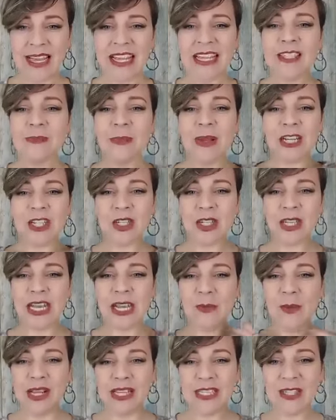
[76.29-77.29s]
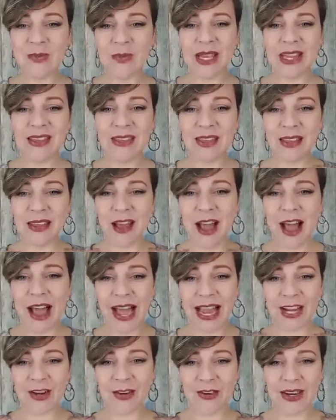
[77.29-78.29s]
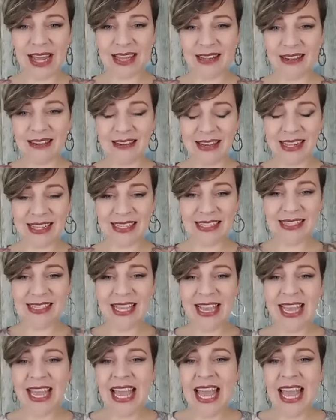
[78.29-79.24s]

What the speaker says: especially ones with higher necklines,